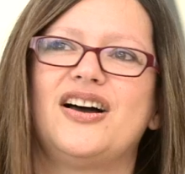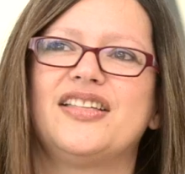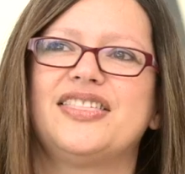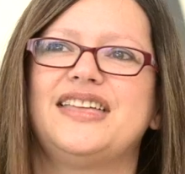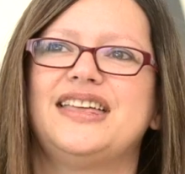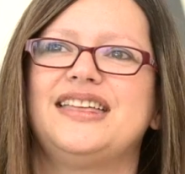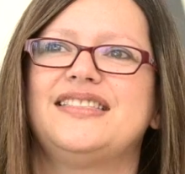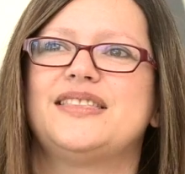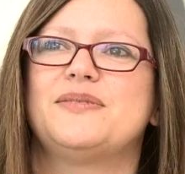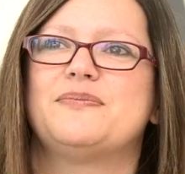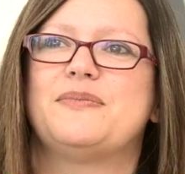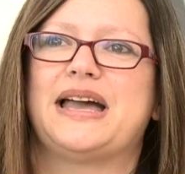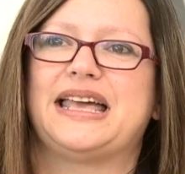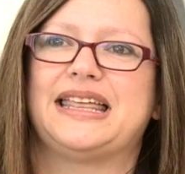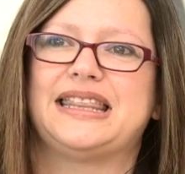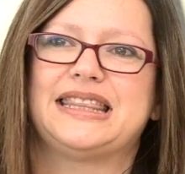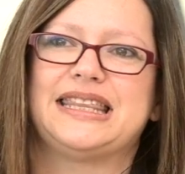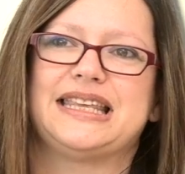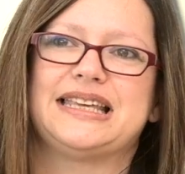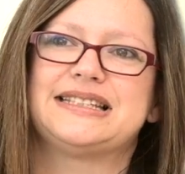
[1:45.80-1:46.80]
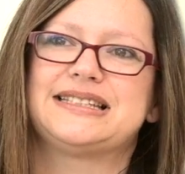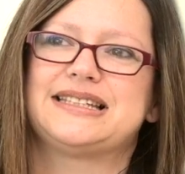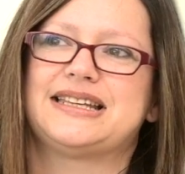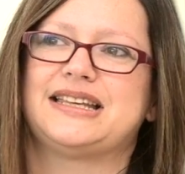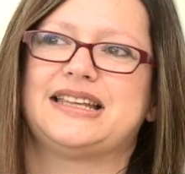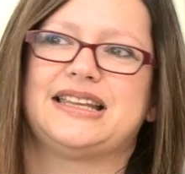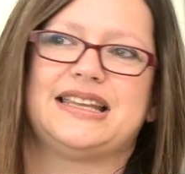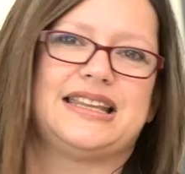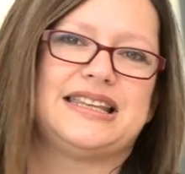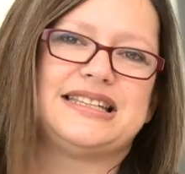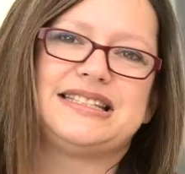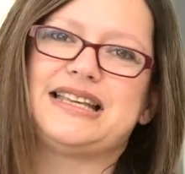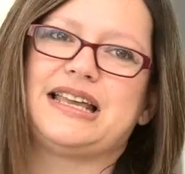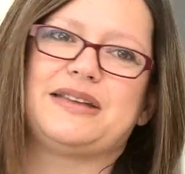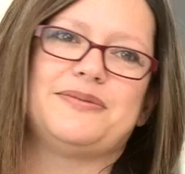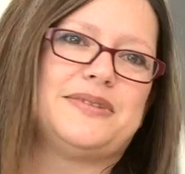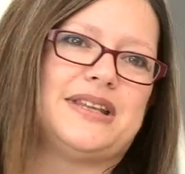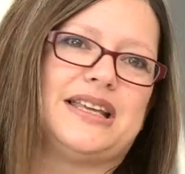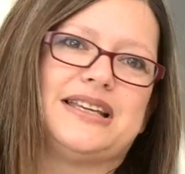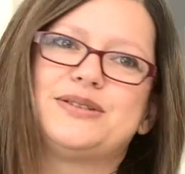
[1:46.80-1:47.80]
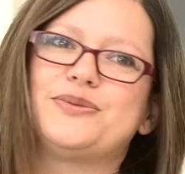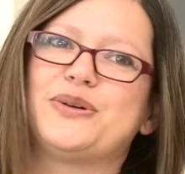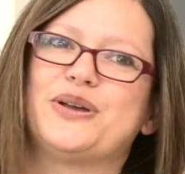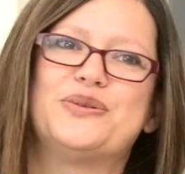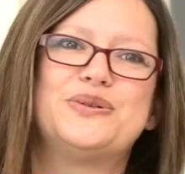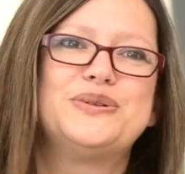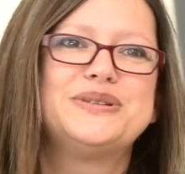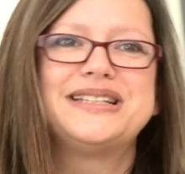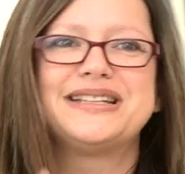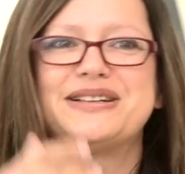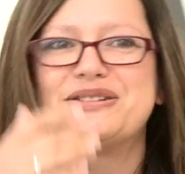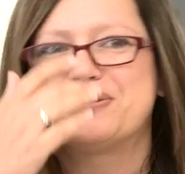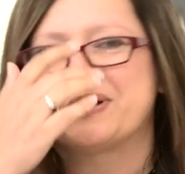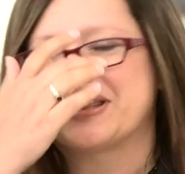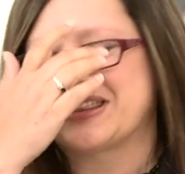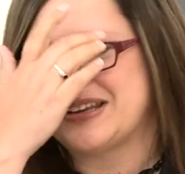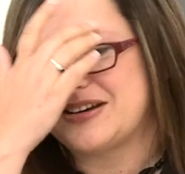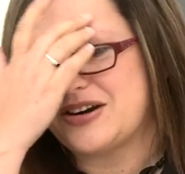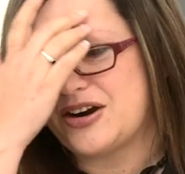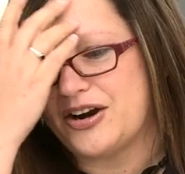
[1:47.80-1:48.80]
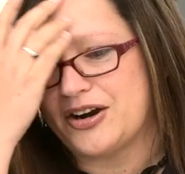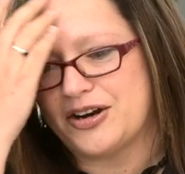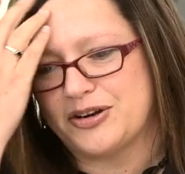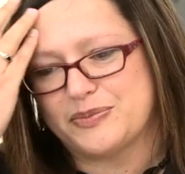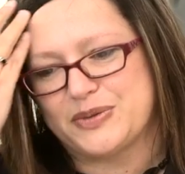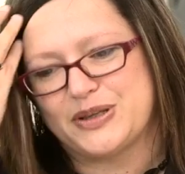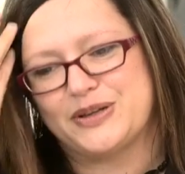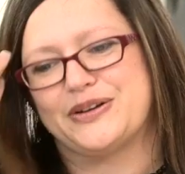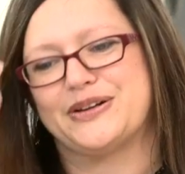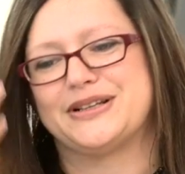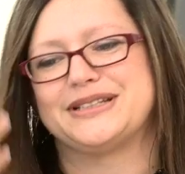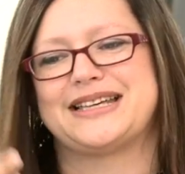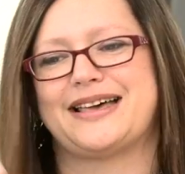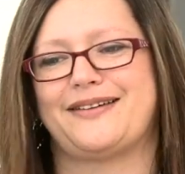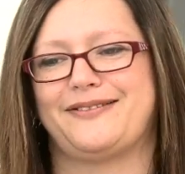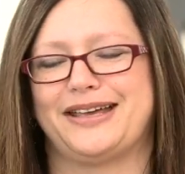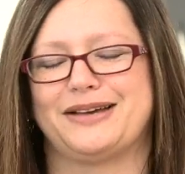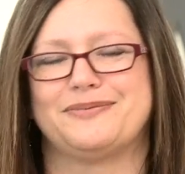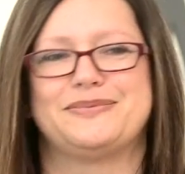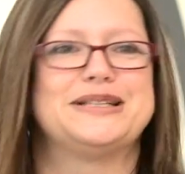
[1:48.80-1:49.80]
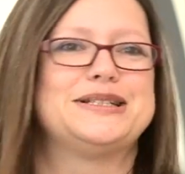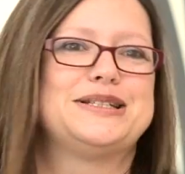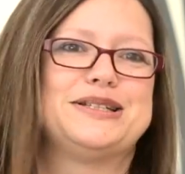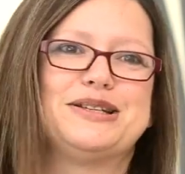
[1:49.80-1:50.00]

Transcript: I think the main things are the same things we all deal with at home. You know, it's having a bit